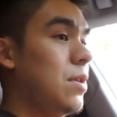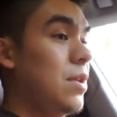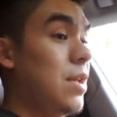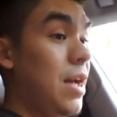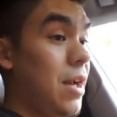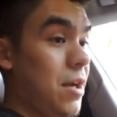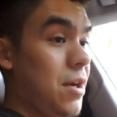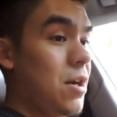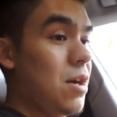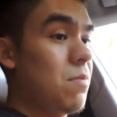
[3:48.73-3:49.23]

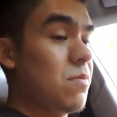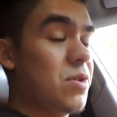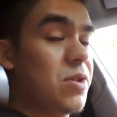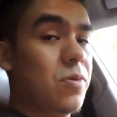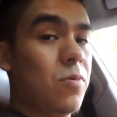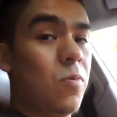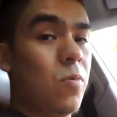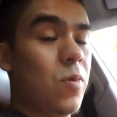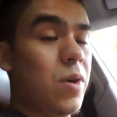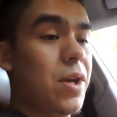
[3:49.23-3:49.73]
that comes
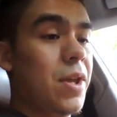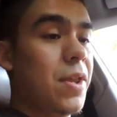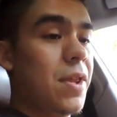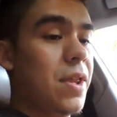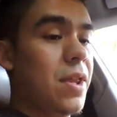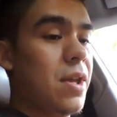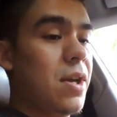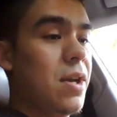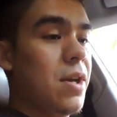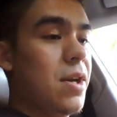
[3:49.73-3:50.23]
with
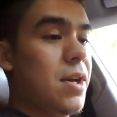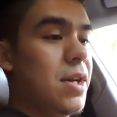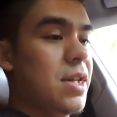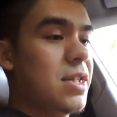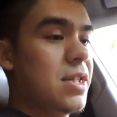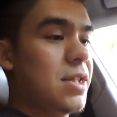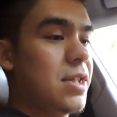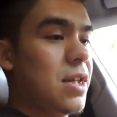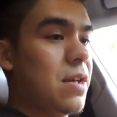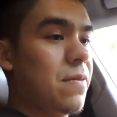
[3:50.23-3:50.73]

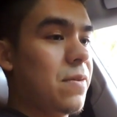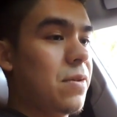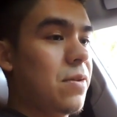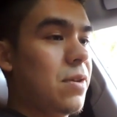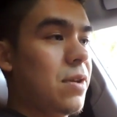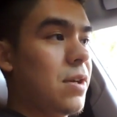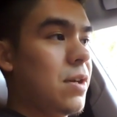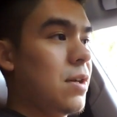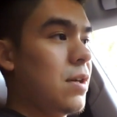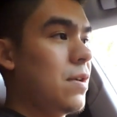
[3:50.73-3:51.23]

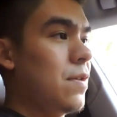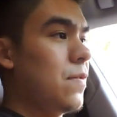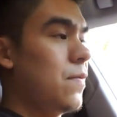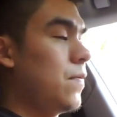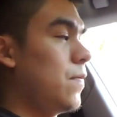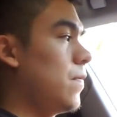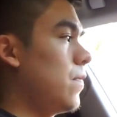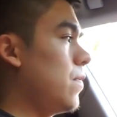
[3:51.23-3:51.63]
several of